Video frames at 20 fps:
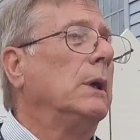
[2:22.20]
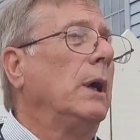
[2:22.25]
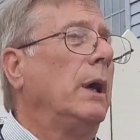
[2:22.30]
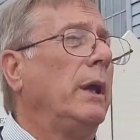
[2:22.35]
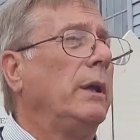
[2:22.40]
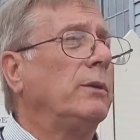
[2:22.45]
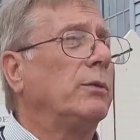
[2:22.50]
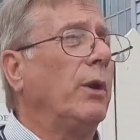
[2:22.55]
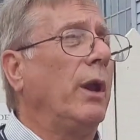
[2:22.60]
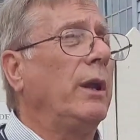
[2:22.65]

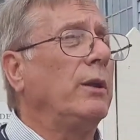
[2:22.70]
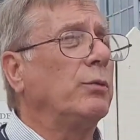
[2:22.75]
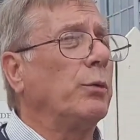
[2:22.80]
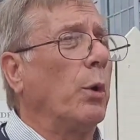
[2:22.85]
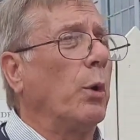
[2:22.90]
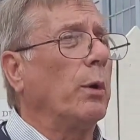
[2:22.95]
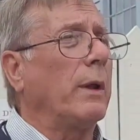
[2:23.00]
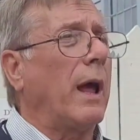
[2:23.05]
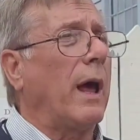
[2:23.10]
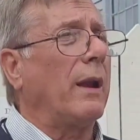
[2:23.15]
He's, he's
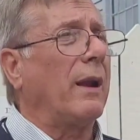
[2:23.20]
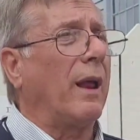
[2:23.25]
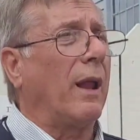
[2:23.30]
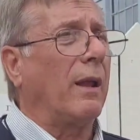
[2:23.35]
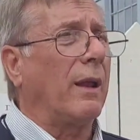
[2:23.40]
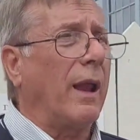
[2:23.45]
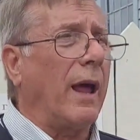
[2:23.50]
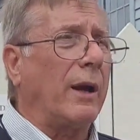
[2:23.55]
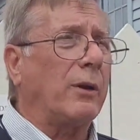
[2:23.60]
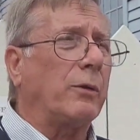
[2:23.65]
ruled out
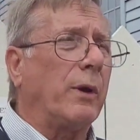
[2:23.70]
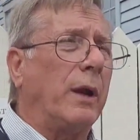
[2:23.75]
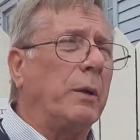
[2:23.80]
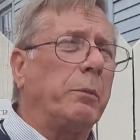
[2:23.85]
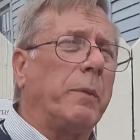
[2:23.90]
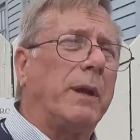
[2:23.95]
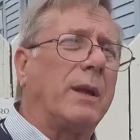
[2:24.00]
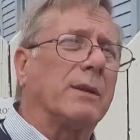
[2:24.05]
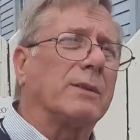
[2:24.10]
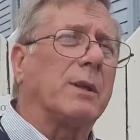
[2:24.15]

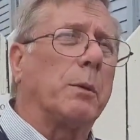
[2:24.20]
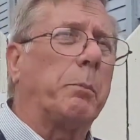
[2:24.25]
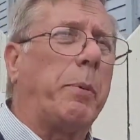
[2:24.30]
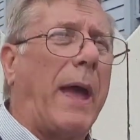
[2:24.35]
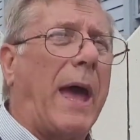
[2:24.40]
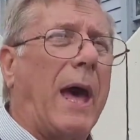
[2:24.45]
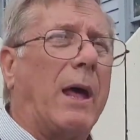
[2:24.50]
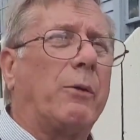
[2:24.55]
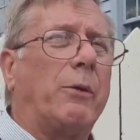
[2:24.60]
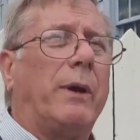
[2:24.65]
electric because the
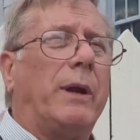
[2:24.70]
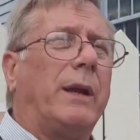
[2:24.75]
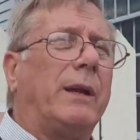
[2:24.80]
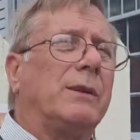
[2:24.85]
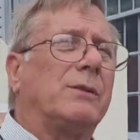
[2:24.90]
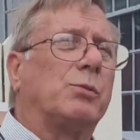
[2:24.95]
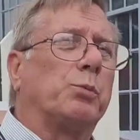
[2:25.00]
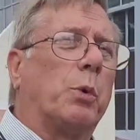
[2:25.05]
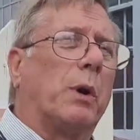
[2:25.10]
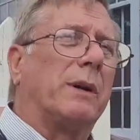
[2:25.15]

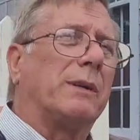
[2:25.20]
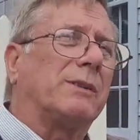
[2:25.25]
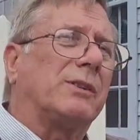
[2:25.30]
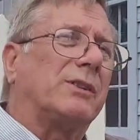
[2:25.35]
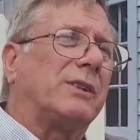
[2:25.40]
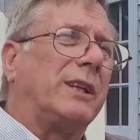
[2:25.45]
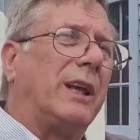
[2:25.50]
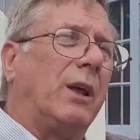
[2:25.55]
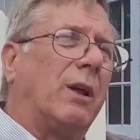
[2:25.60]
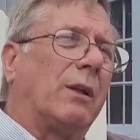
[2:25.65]
batteries weren't
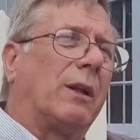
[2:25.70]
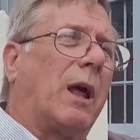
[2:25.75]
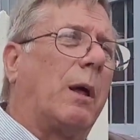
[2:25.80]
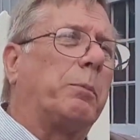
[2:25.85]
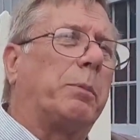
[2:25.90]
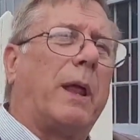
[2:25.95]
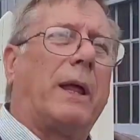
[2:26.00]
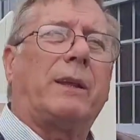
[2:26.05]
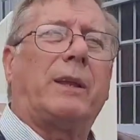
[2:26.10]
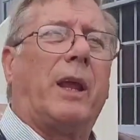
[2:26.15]
sealed
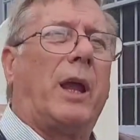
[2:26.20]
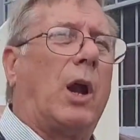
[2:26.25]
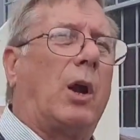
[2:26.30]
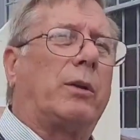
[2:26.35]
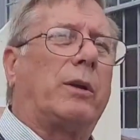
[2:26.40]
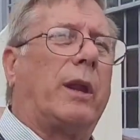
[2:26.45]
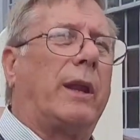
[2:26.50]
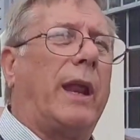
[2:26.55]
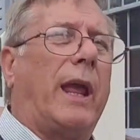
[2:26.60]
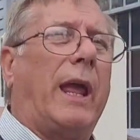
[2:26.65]
up like they
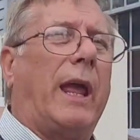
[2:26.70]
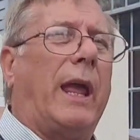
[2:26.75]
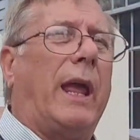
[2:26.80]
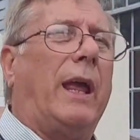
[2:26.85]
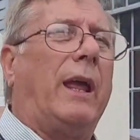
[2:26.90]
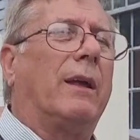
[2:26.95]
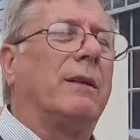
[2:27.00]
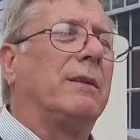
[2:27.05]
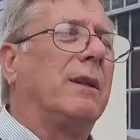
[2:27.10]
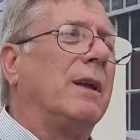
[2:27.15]
are
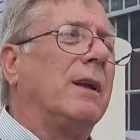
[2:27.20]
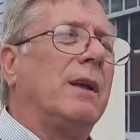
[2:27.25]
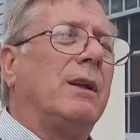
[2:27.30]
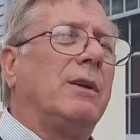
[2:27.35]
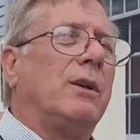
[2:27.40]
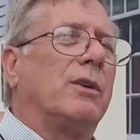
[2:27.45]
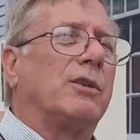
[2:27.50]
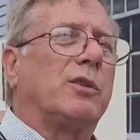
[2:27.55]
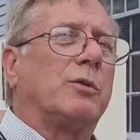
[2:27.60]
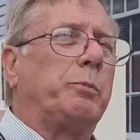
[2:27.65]
today, and
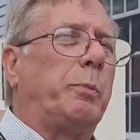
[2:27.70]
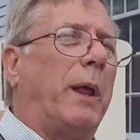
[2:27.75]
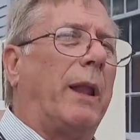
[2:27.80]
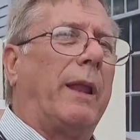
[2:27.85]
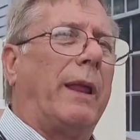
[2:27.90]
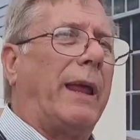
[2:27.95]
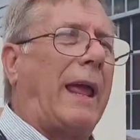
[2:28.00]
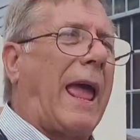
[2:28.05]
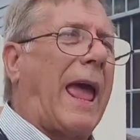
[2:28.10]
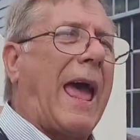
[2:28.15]
you're
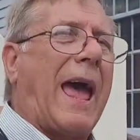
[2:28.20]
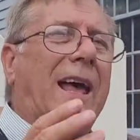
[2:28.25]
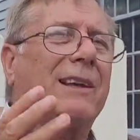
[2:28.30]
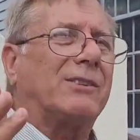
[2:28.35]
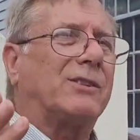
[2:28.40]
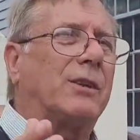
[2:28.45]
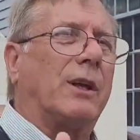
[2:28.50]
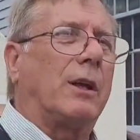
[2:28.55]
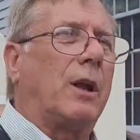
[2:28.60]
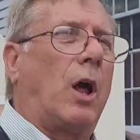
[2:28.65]
spilling
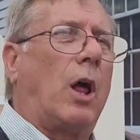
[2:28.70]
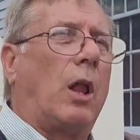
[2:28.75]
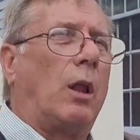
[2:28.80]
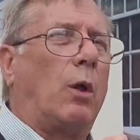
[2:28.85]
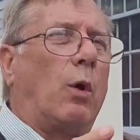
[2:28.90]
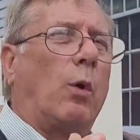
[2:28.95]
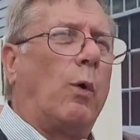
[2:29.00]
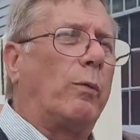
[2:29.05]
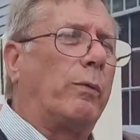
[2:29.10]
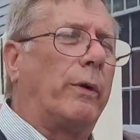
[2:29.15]
acid all
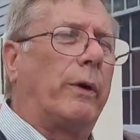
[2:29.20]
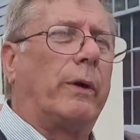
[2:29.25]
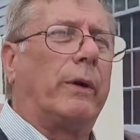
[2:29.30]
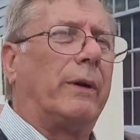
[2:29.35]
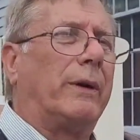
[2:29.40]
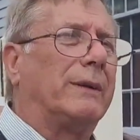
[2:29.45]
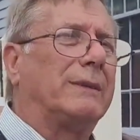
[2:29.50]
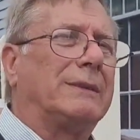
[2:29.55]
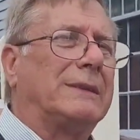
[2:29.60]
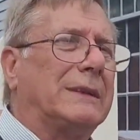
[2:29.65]

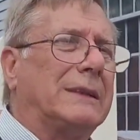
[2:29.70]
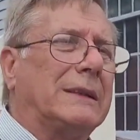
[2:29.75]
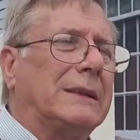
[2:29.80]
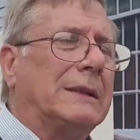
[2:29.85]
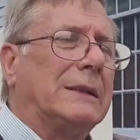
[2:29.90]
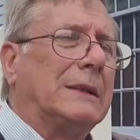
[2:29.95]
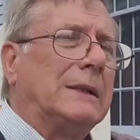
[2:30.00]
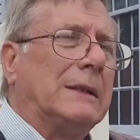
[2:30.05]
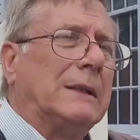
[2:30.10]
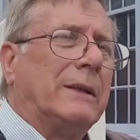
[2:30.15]
over,
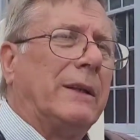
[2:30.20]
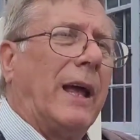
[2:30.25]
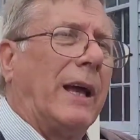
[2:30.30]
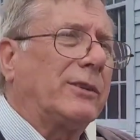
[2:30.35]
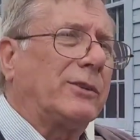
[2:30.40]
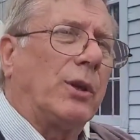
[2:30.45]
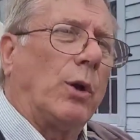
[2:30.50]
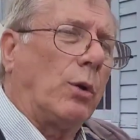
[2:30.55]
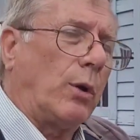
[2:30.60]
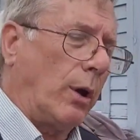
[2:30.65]
and
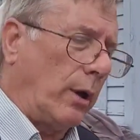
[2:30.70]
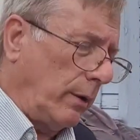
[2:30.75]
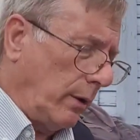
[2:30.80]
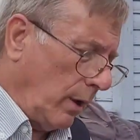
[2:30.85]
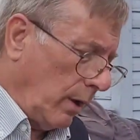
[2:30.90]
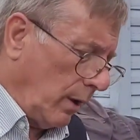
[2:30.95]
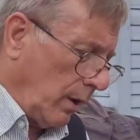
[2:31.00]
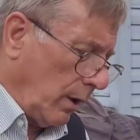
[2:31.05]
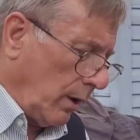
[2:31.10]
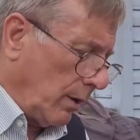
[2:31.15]
that's no good.
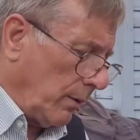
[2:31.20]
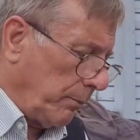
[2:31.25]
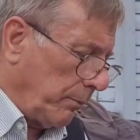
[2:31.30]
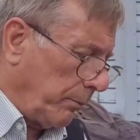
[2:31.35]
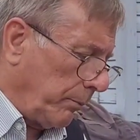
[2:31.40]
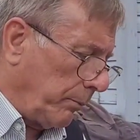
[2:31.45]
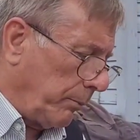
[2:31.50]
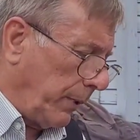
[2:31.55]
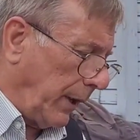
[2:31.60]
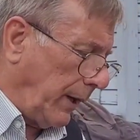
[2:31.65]

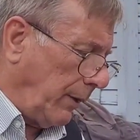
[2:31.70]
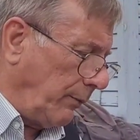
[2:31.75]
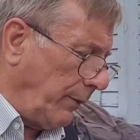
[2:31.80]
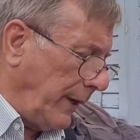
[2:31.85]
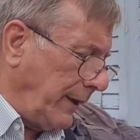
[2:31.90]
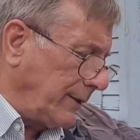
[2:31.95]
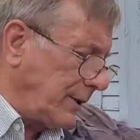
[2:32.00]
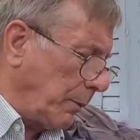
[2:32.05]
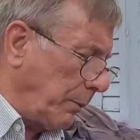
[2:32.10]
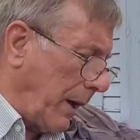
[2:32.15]
But he
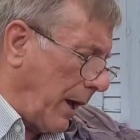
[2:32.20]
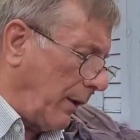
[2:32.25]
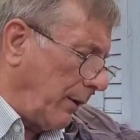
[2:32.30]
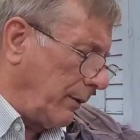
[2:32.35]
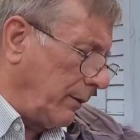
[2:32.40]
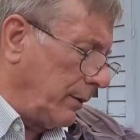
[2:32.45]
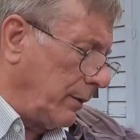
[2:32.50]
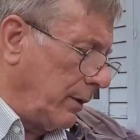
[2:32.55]
reads about